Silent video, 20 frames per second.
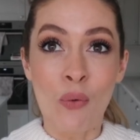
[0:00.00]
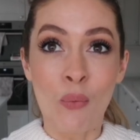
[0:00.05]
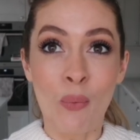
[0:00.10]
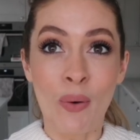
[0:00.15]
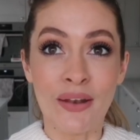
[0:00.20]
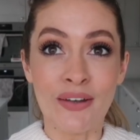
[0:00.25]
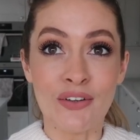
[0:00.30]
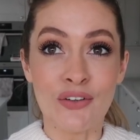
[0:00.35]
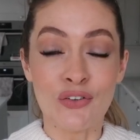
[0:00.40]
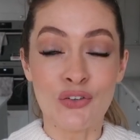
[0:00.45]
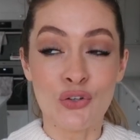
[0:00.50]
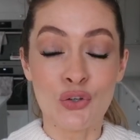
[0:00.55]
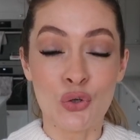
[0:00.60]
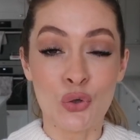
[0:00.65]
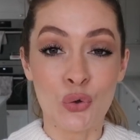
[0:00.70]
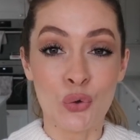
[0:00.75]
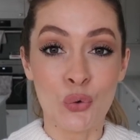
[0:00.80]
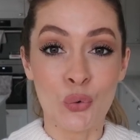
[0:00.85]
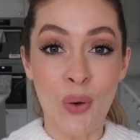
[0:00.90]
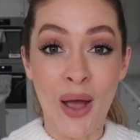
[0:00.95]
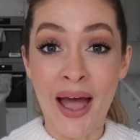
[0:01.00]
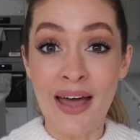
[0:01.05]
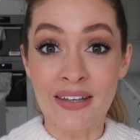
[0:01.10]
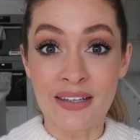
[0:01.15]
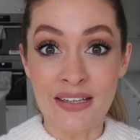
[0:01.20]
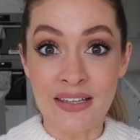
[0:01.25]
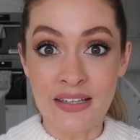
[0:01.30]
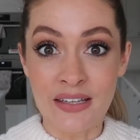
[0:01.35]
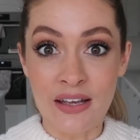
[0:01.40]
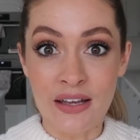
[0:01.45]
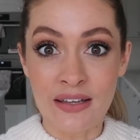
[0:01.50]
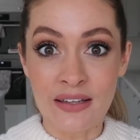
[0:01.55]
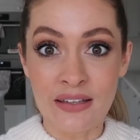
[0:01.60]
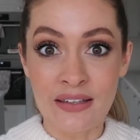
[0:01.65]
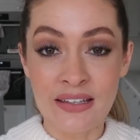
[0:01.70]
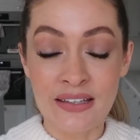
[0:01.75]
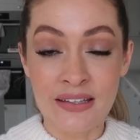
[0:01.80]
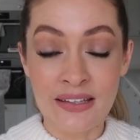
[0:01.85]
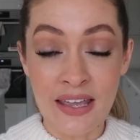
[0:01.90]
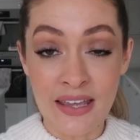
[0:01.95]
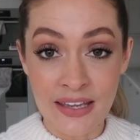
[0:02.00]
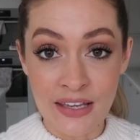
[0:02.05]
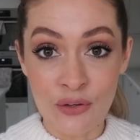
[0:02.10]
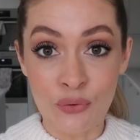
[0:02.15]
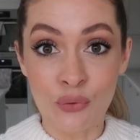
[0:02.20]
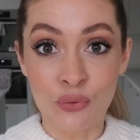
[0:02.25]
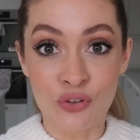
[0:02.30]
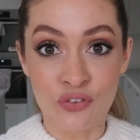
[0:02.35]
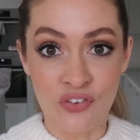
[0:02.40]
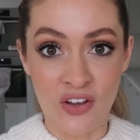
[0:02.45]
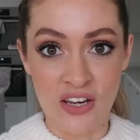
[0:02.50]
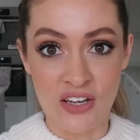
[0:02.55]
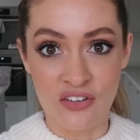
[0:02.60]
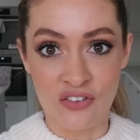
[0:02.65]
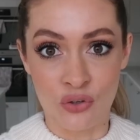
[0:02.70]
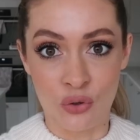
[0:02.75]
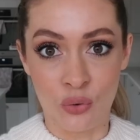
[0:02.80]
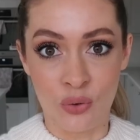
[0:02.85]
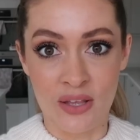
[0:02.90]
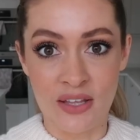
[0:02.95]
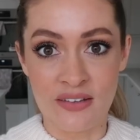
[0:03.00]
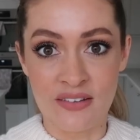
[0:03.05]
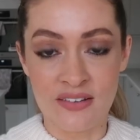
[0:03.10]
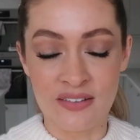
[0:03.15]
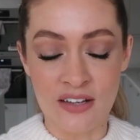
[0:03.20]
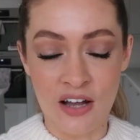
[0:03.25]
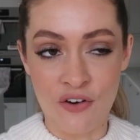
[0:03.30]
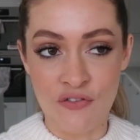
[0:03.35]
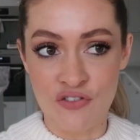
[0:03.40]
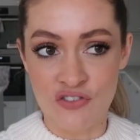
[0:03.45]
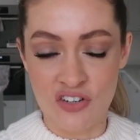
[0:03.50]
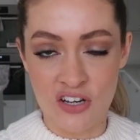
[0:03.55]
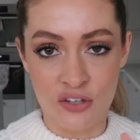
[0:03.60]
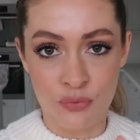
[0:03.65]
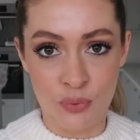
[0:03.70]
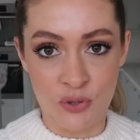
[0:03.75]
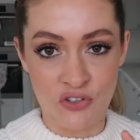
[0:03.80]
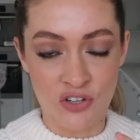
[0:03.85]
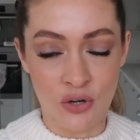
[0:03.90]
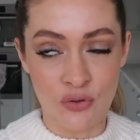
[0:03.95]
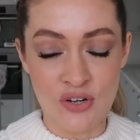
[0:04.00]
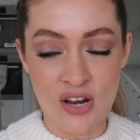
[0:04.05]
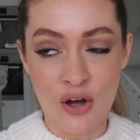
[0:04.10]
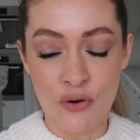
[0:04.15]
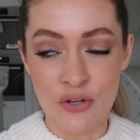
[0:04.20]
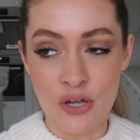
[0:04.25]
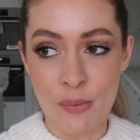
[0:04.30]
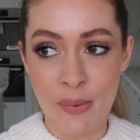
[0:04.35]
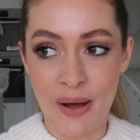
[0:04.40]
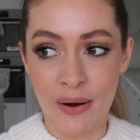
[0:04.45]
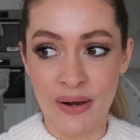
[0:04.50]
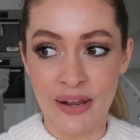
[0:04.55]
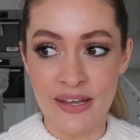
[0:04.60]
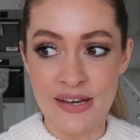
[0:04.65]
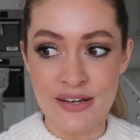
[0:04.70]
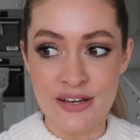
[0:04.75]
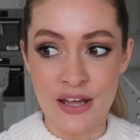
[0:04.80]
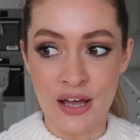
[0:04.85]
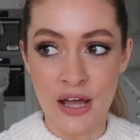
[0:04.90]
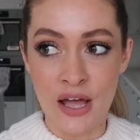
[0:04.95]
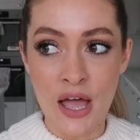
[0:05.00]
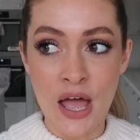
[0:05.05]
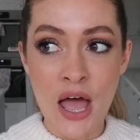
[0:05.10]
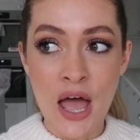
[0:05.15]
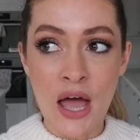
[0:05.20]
went to, had a Kiehl's facial in Selfridges, which I'll tell you about later,